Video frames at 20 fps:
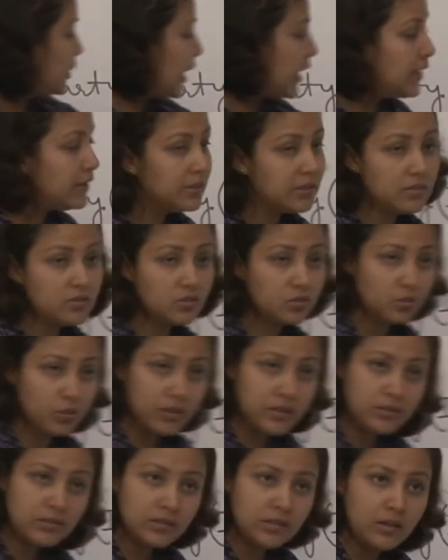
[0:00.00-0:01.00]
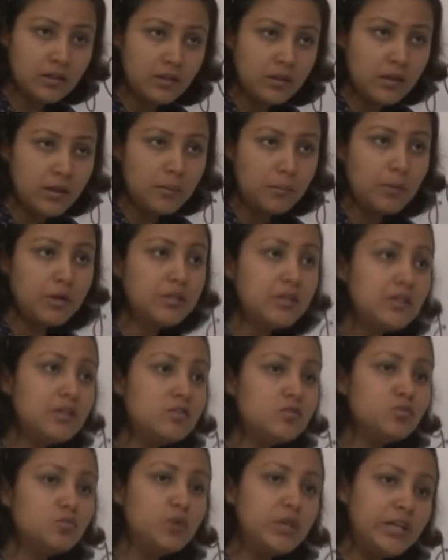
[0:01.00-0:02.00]
take this risk, but he
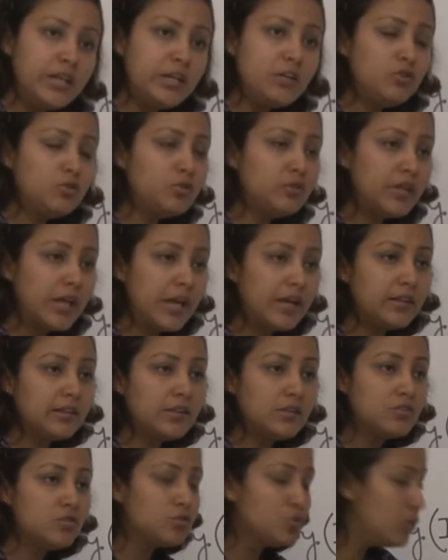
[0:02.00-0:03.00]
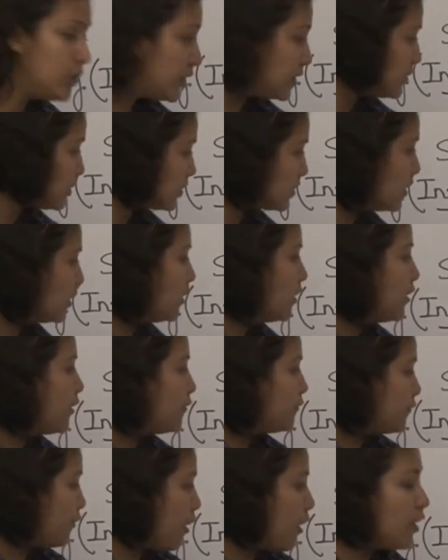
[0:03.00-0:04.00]
is willing to take this risk
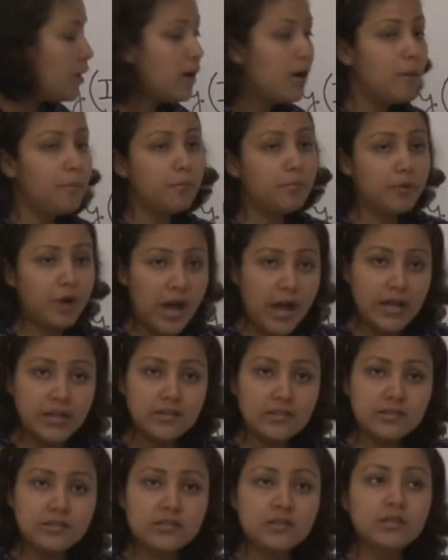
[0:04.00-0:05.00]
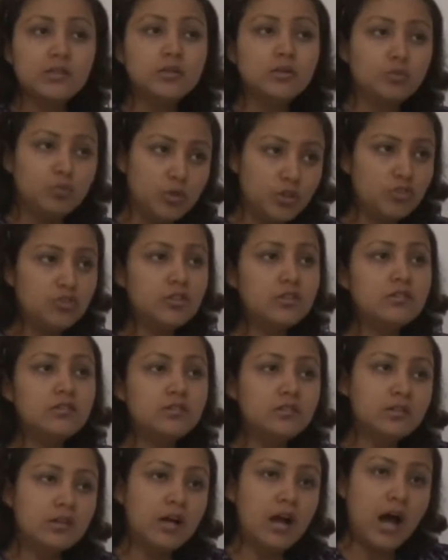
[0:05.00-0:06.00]
for a price which
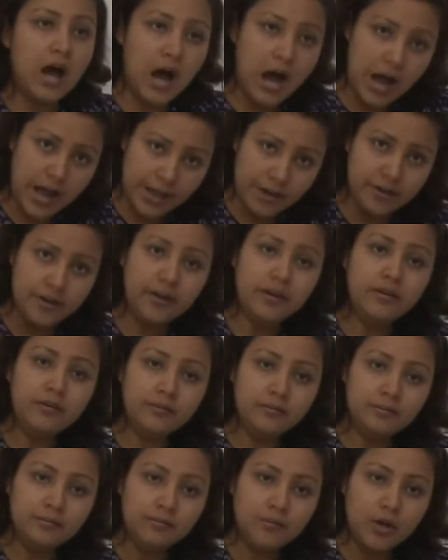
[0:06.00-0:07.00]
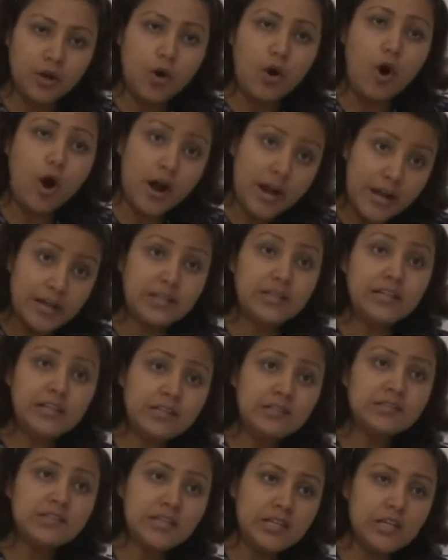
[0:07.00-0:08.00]
is higher or at
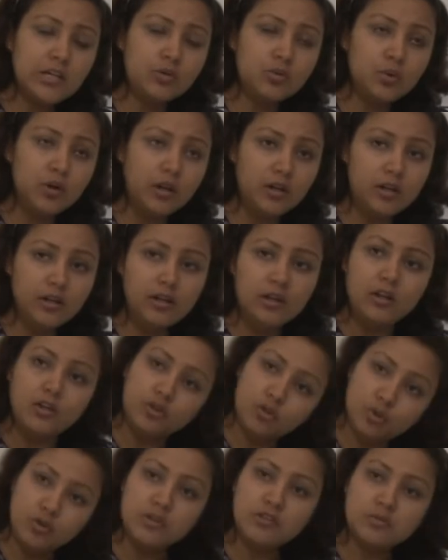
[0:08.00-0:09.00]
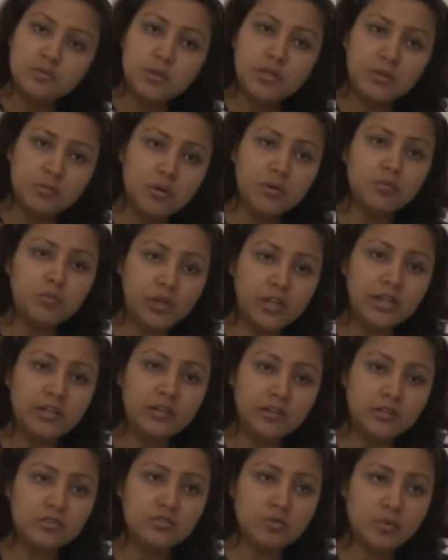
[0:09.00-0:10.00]
least equal to his minimum
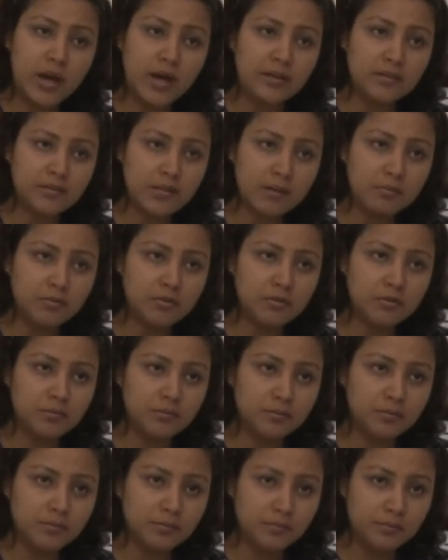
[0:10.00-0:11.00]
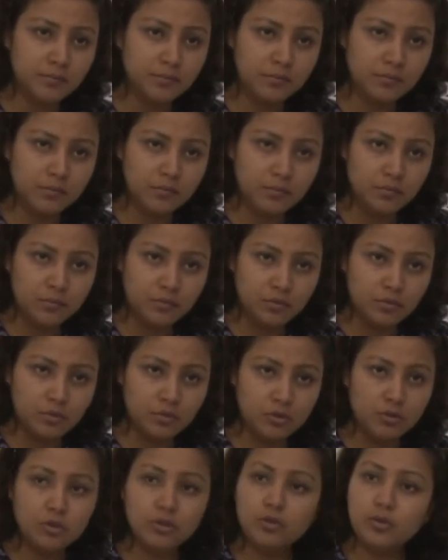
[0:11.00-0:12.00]
willingness to accept.
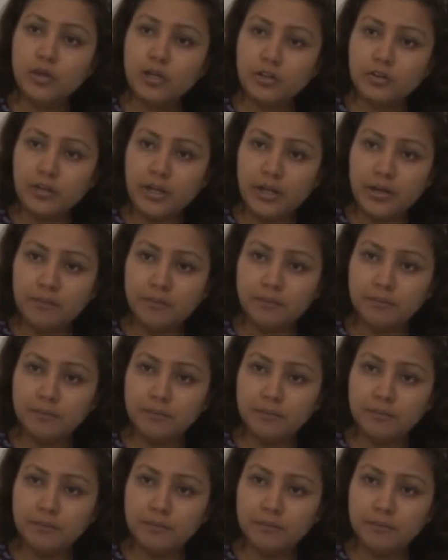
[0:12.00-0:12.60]
Do you agree?